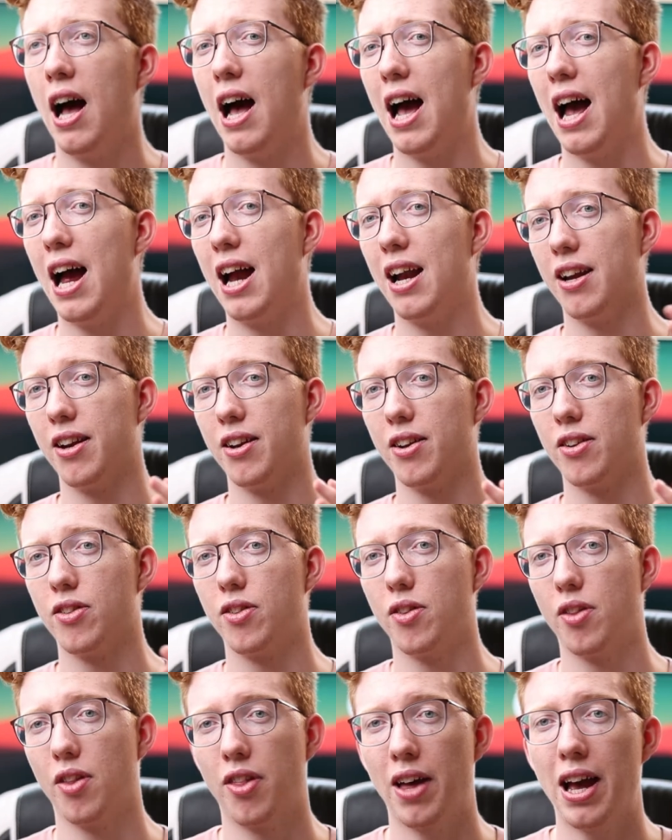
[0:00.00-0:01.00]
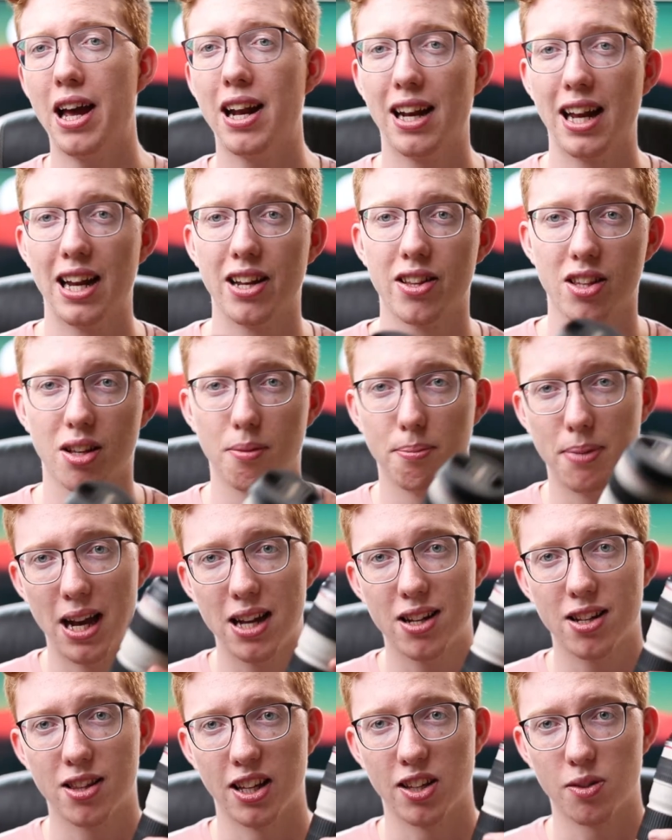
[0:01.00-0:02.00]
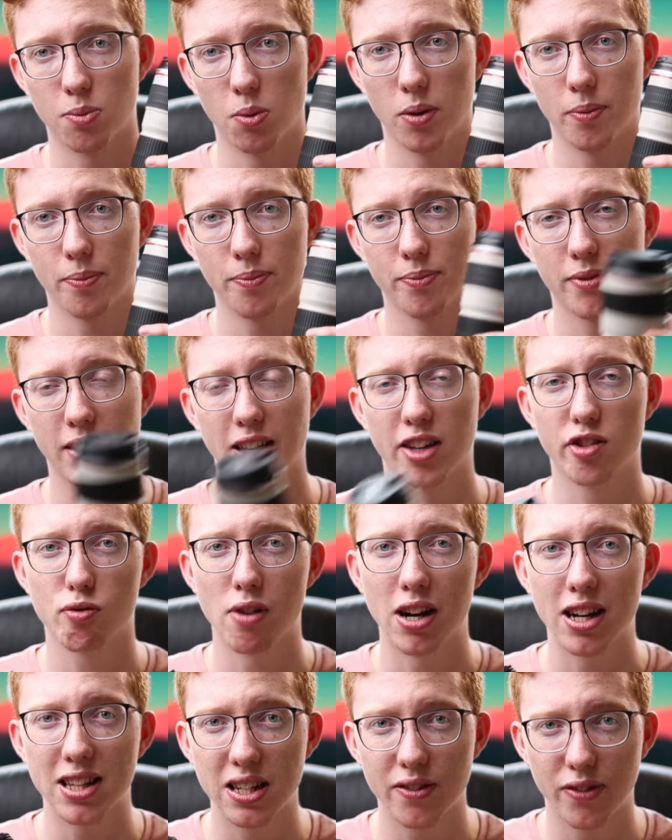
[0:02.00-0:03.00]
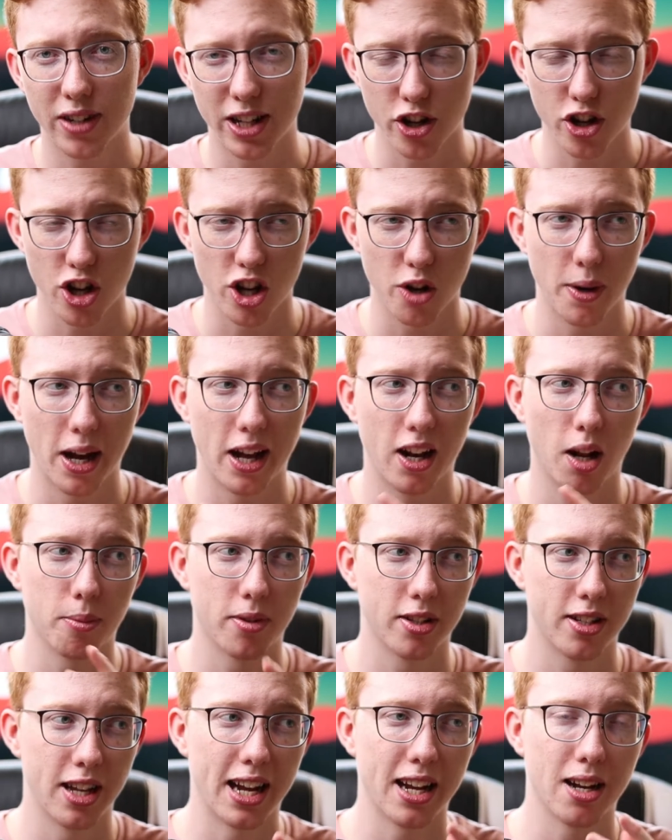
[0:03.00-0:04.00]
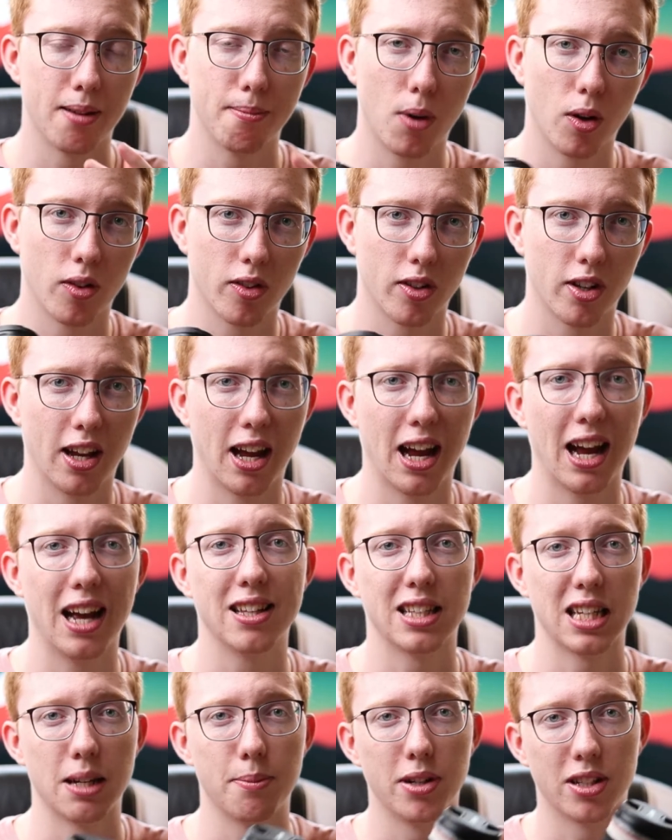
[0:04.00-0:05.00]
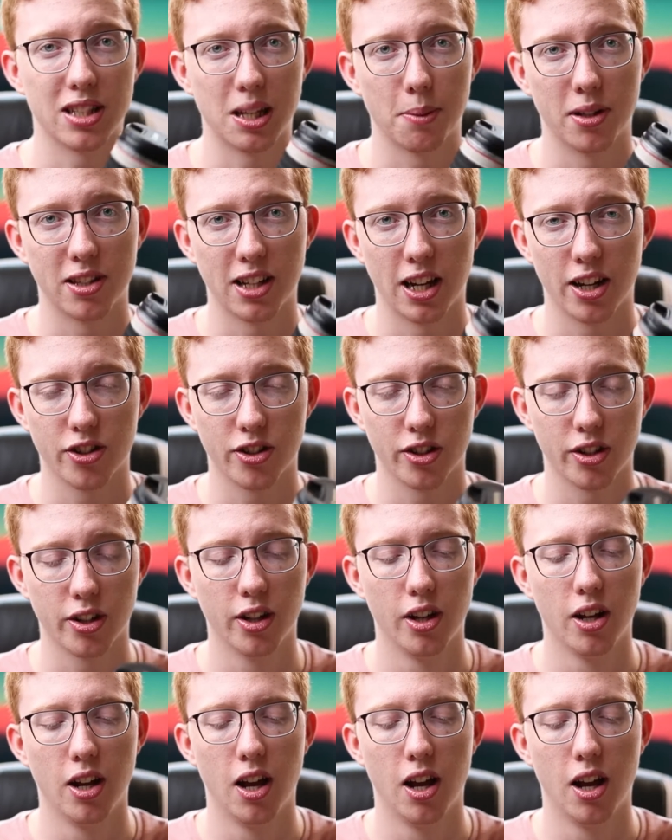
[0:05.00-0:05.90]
and that lens compared to this one is relatively new and up to date and modern. It has image stabilization.